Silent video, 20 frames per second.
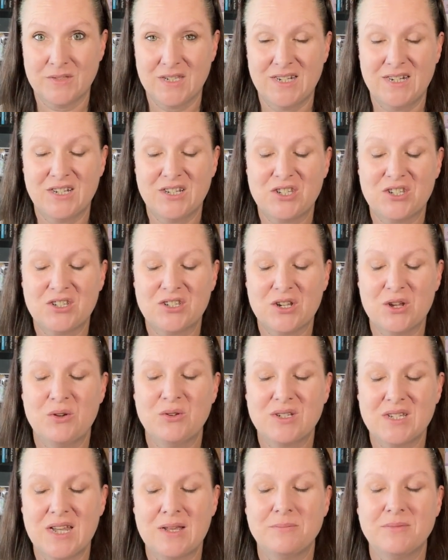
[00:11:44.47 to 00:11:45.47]
It is so
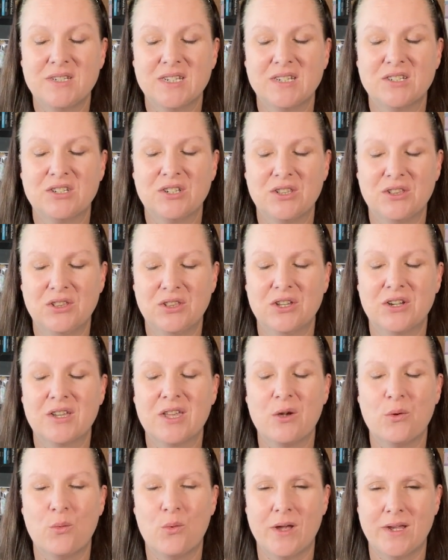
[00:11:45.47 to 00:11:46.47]
tempting to look
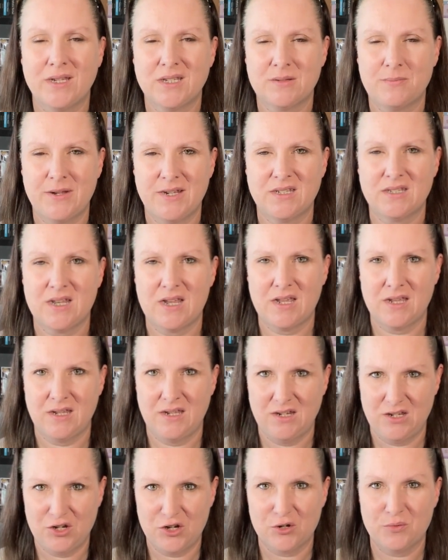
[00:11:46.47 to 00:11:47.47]
at white space
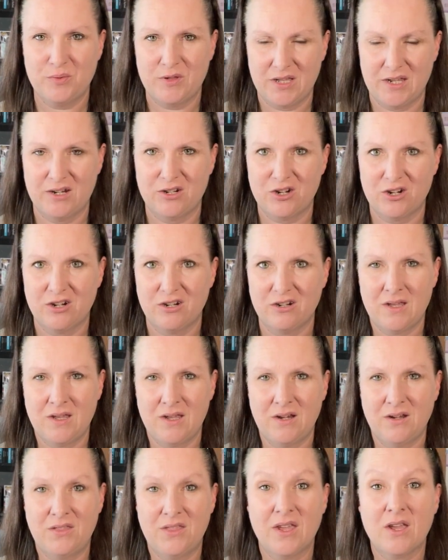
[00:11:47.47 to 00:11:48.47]
in your planner
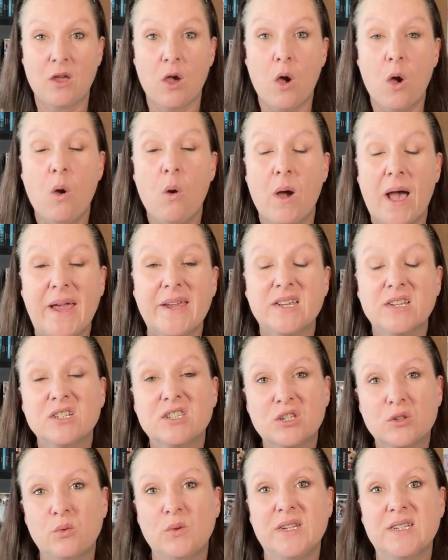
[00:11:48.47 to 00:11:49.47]
and think, oh, I can
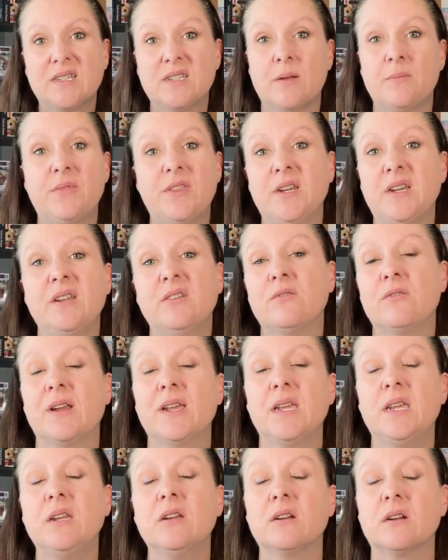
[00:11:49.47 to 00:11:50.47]
squeeze something in
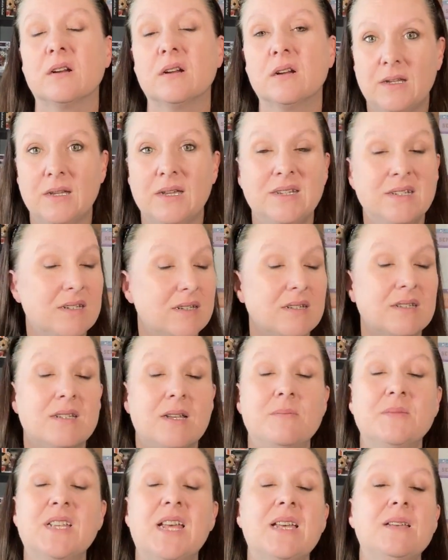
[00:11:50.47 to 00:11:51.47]
right here. And
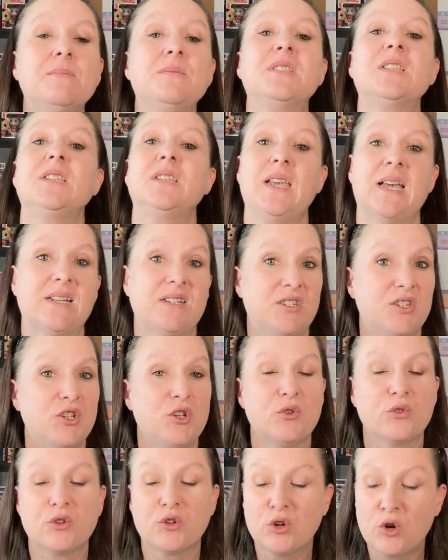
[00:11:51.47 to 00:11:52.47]
sometimes, yes,
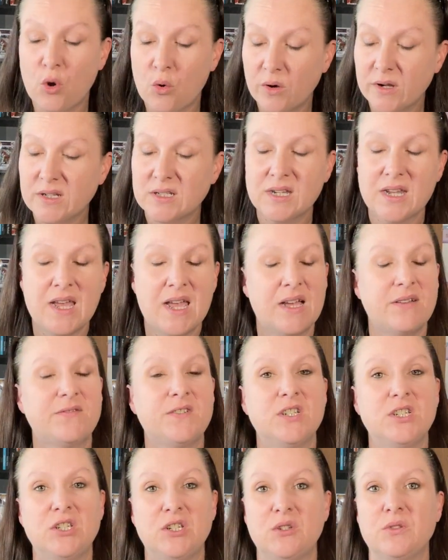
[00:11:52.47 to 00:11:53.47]
you're going to have
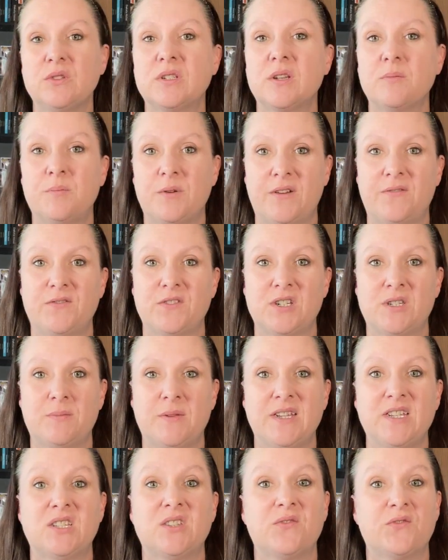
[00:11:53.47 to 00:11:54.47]
to use a buffer
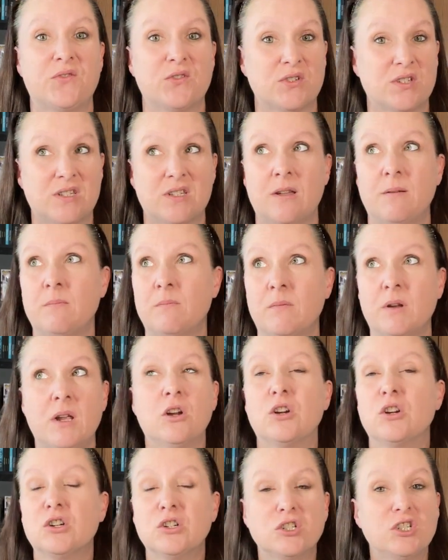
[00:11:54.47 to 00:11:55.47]
space for some
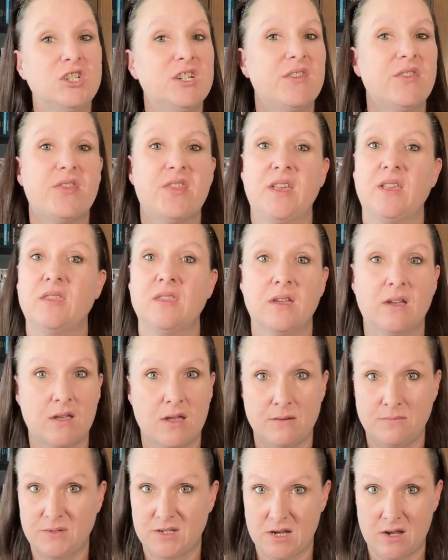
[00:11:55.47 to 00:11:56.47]
urgent thing that
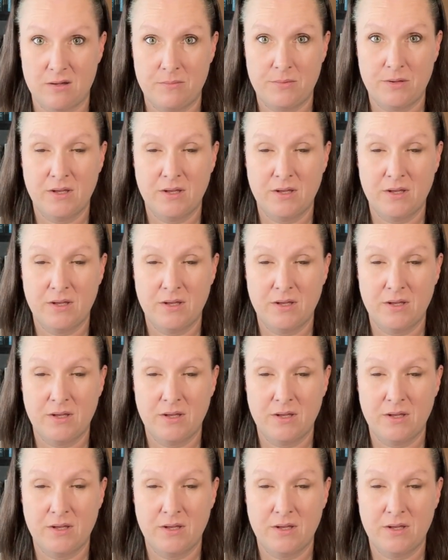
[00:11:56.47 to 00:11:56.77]
comes up.